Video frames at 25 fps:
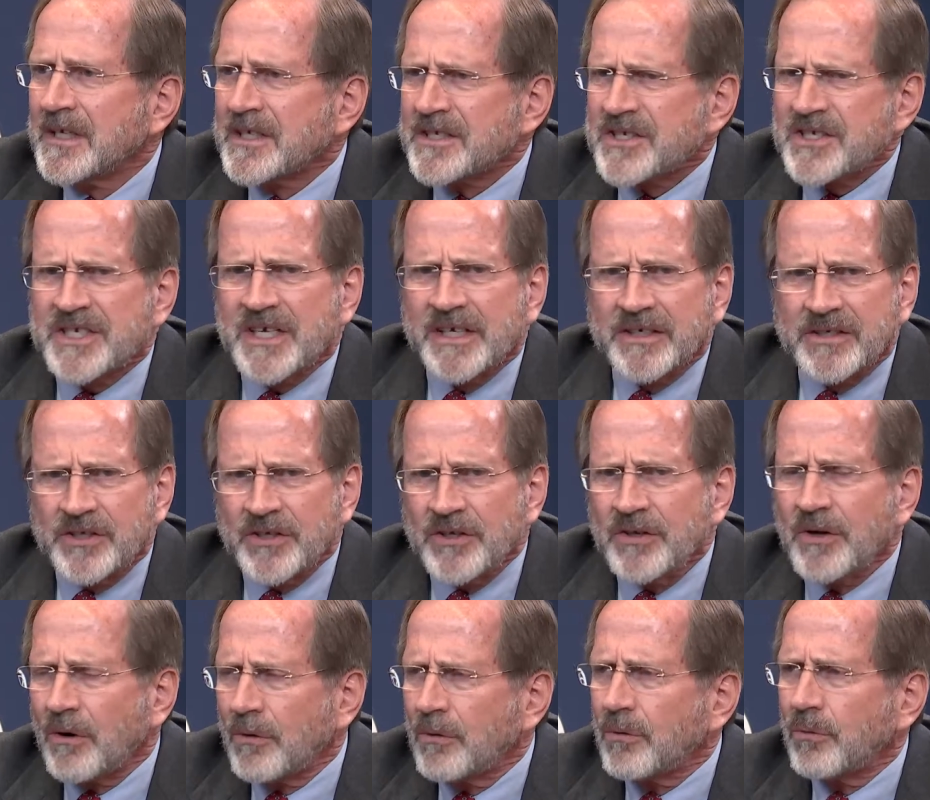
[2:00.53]
said,
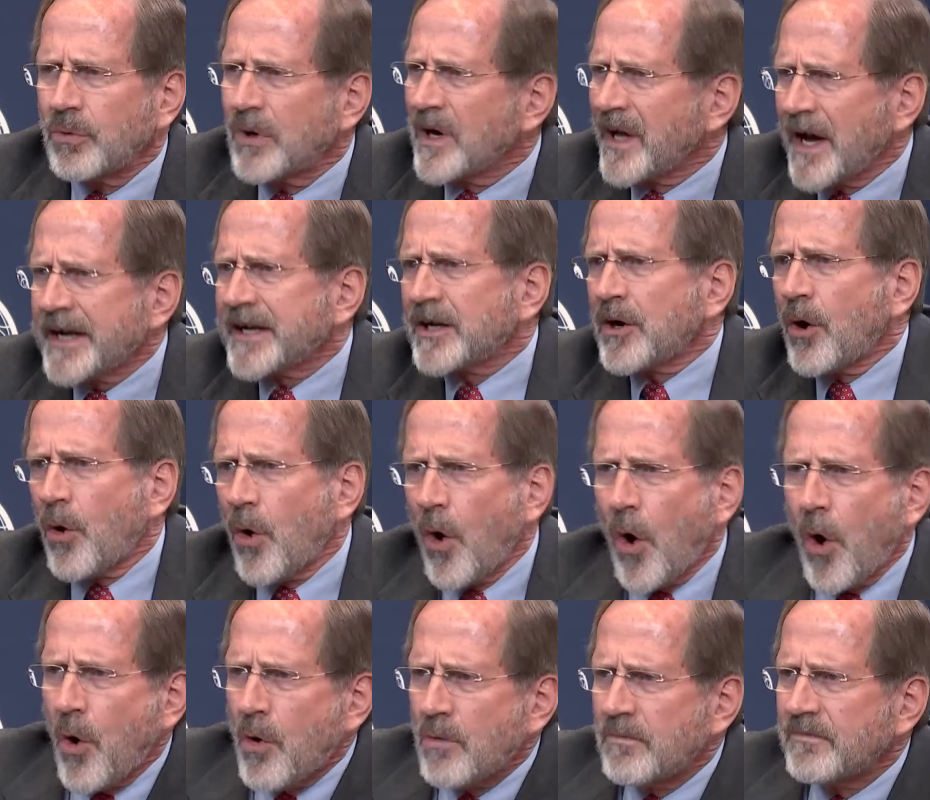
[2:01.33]
you know, when I go
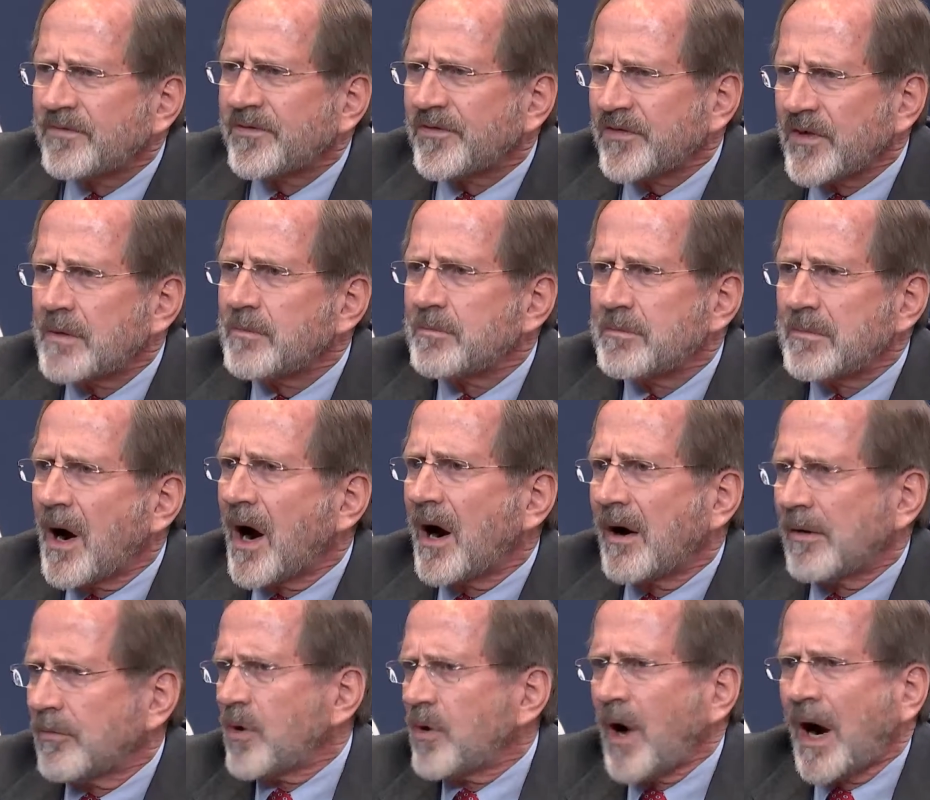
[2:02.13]
home from
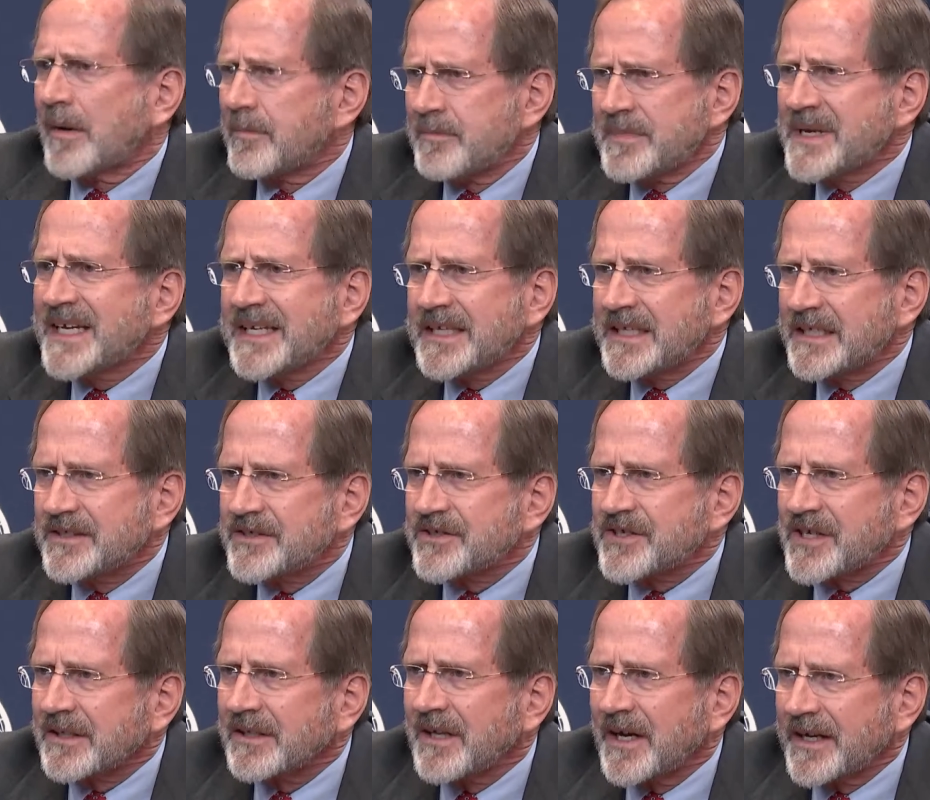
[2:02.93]
our
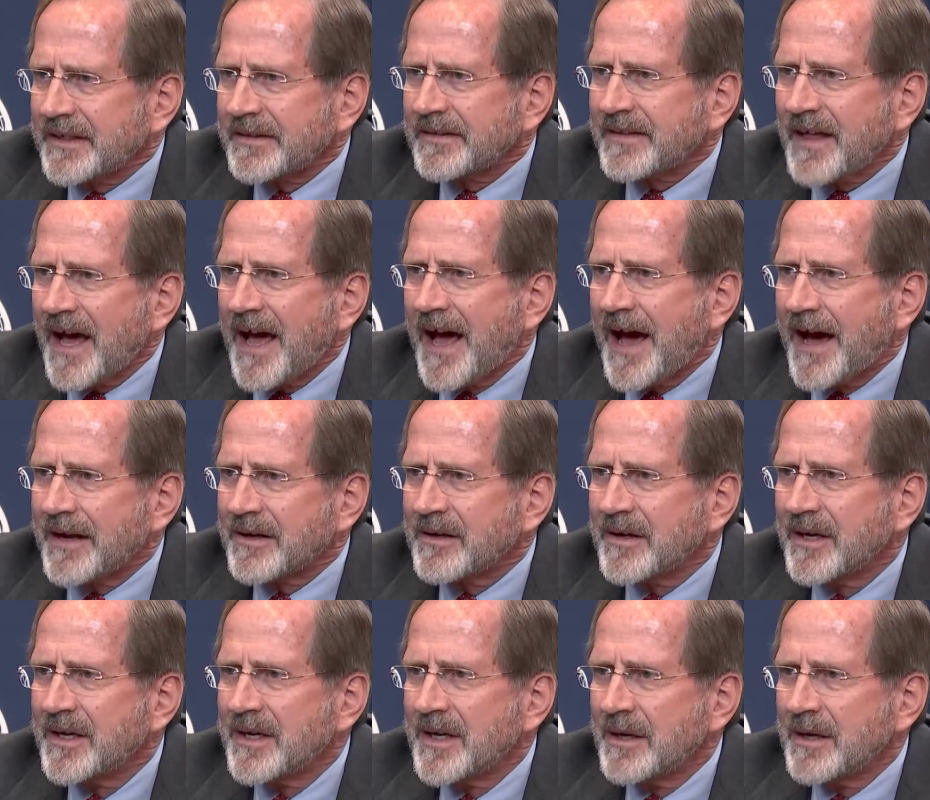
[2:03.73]
meetings and like that,